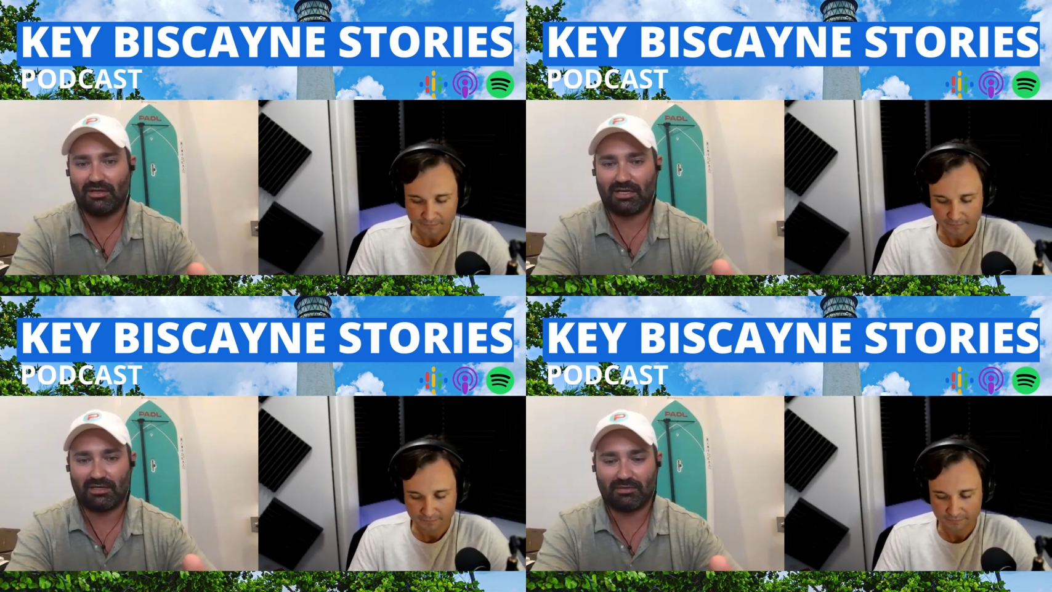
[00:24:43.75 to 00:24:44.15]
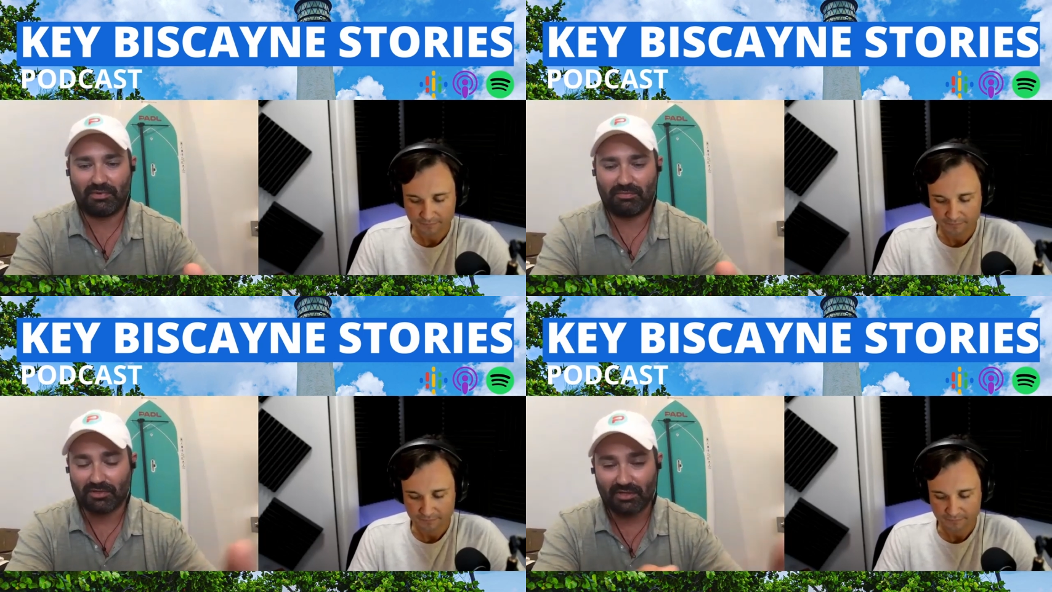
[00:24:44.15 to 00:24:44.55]
Speaker 1: Uh,
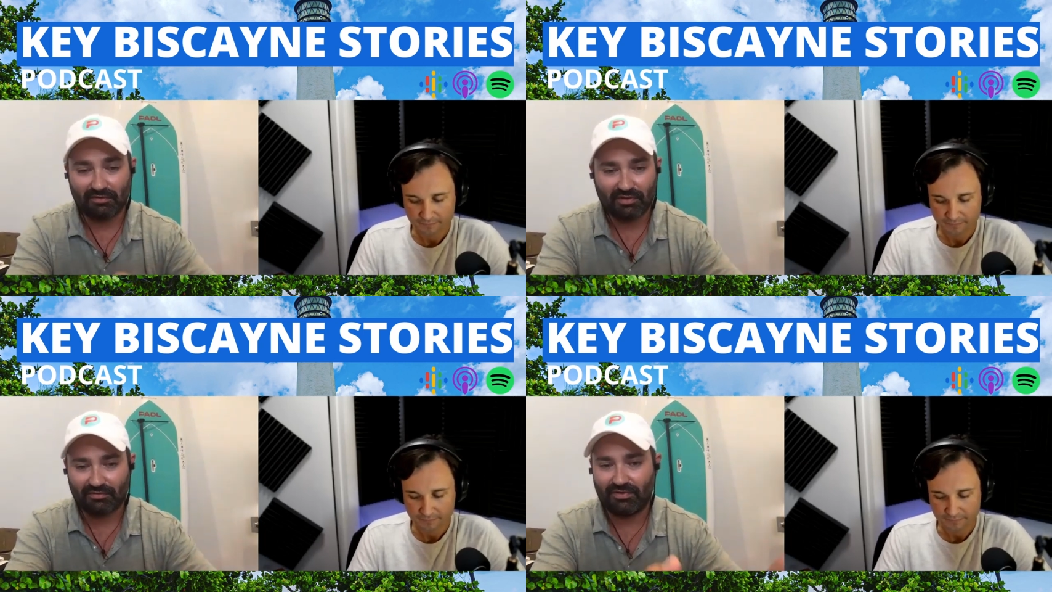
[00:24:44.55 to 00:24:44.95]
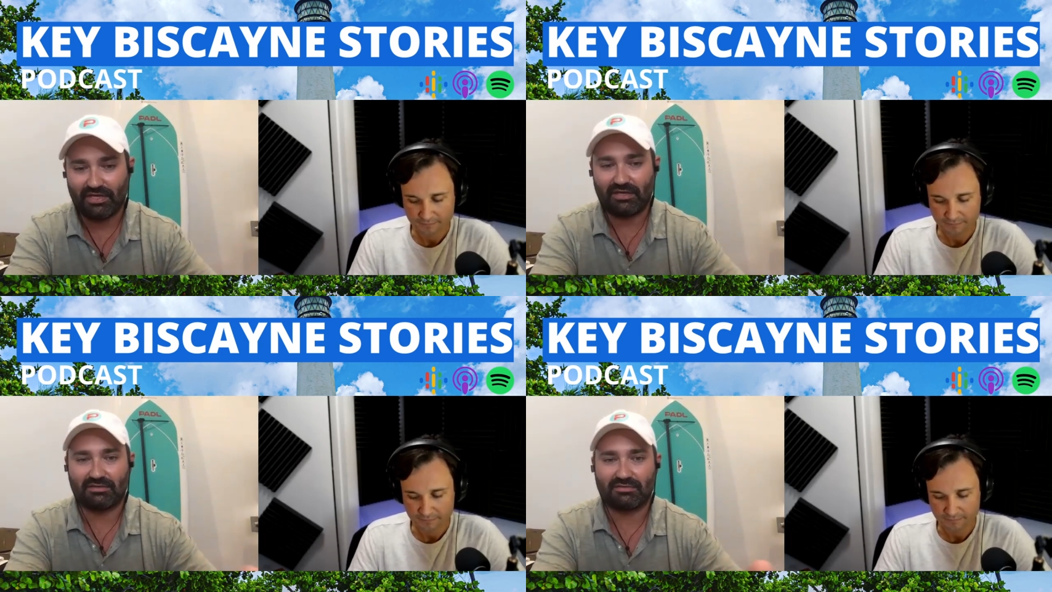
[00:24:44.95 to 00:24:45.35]
people love the
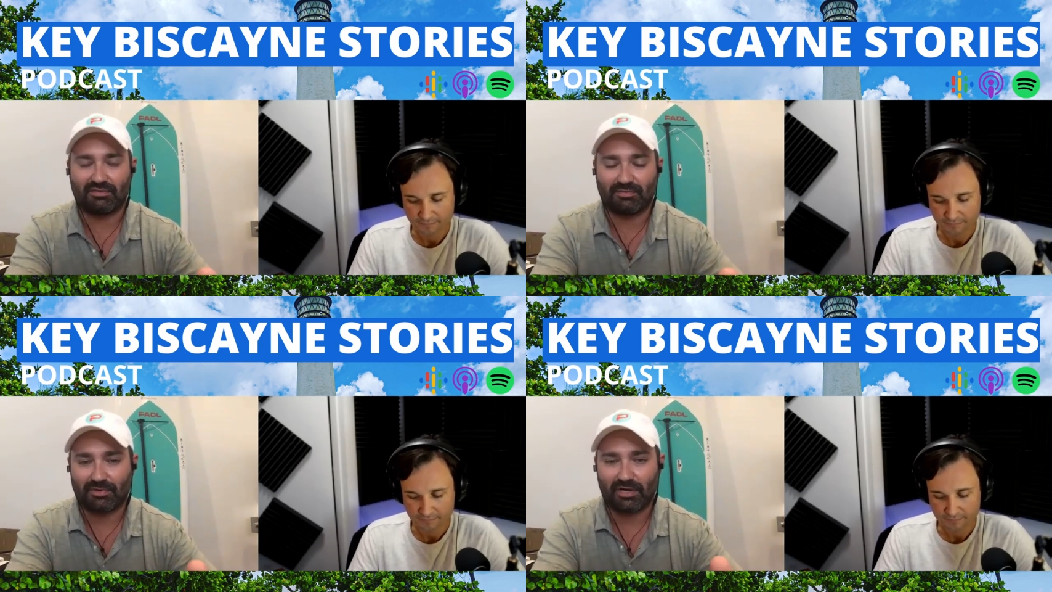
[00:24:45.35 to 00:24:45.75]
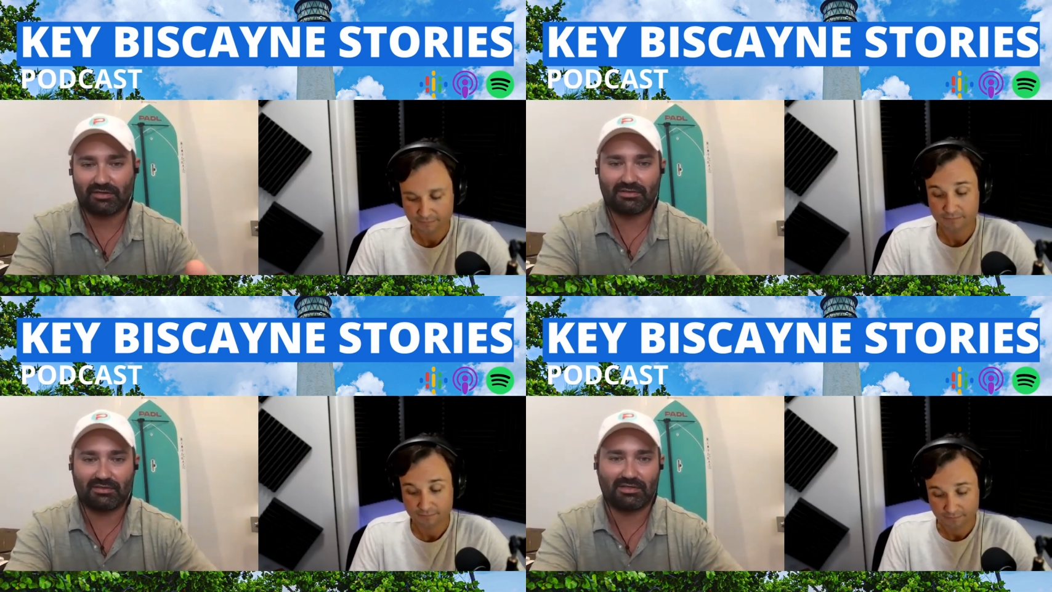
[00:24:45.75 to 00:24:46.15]
convenience of the
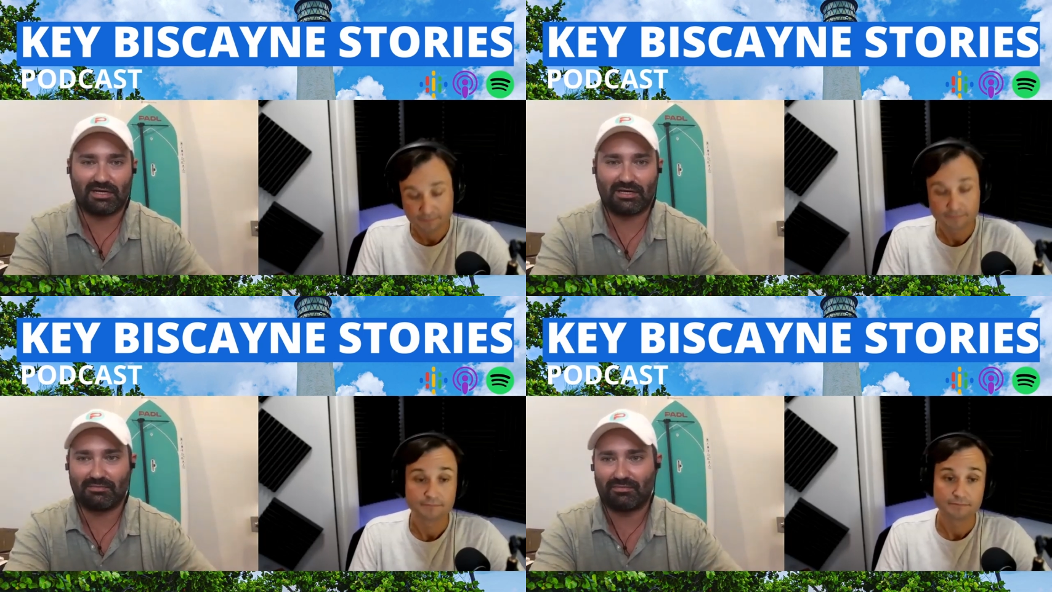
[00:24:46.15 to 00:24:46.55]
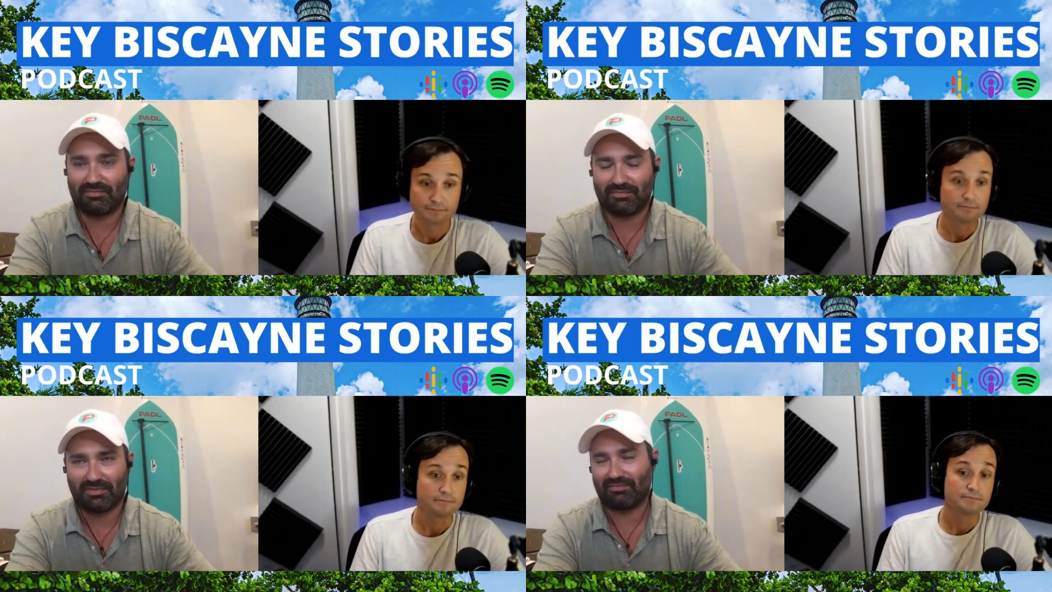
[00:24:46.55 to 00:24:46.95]
product. Um,
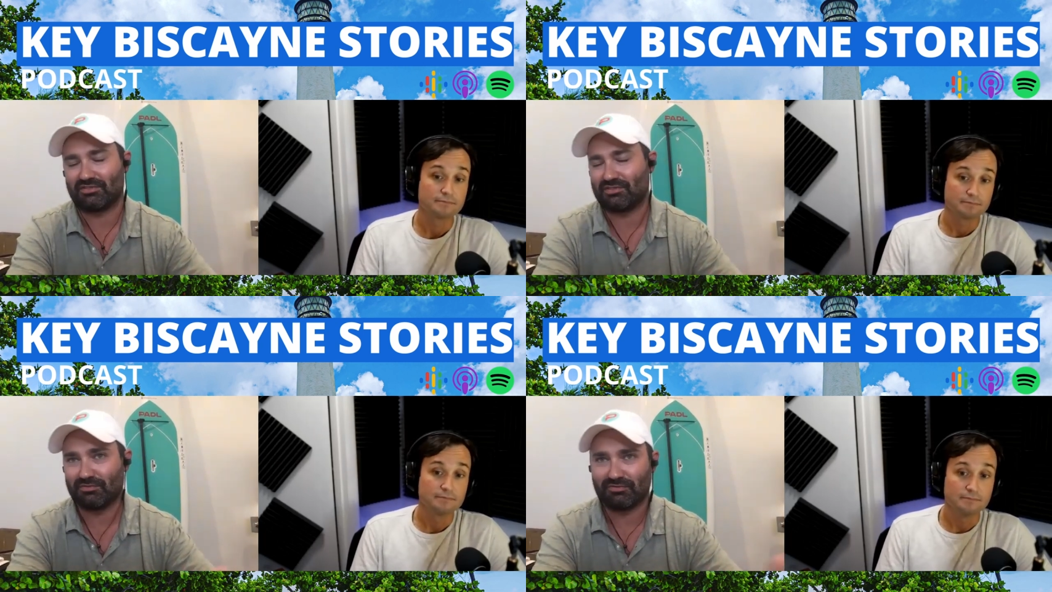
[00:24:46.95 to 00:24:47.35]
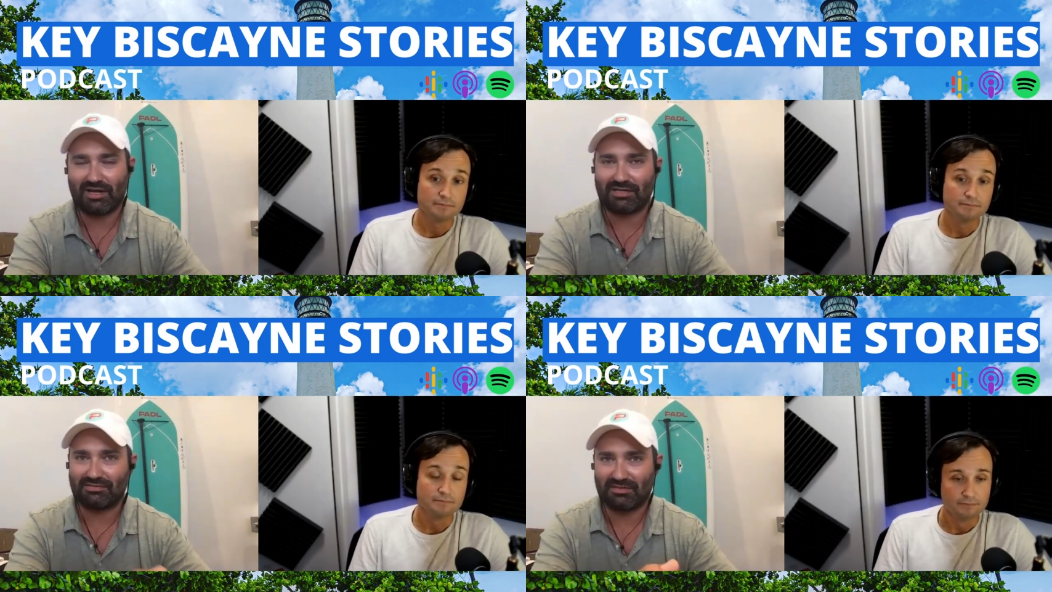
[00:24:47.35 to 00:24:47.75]
obviously, we've
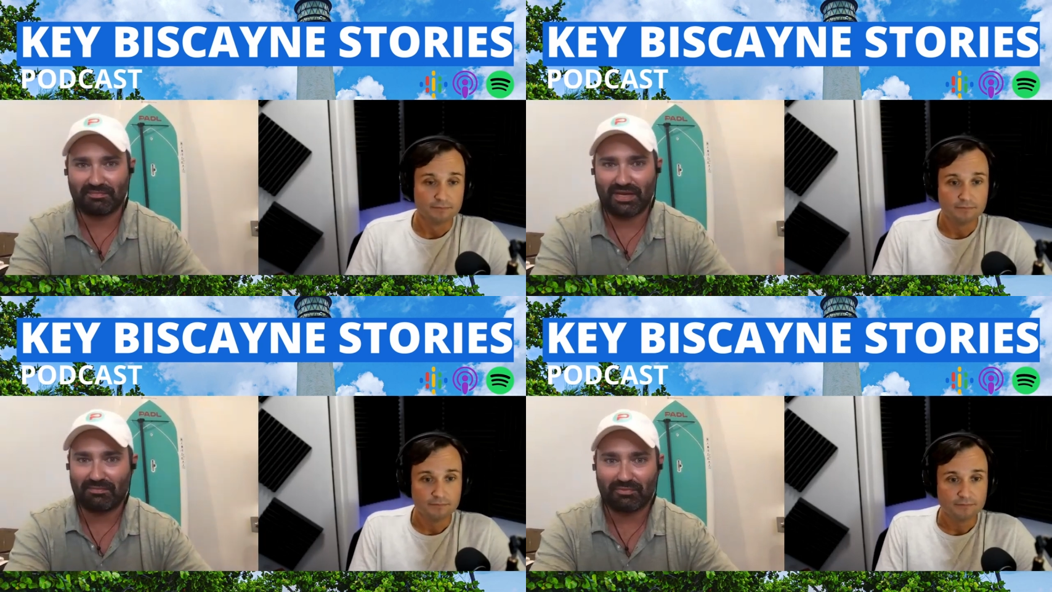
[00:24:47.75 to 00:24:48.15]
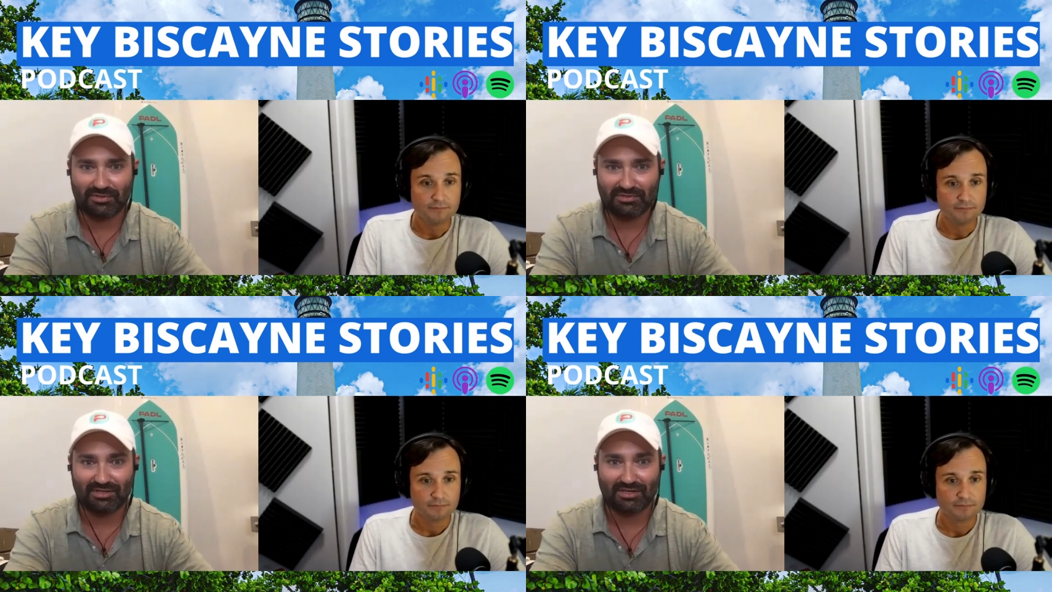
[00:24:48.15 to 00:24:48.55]
had some pain points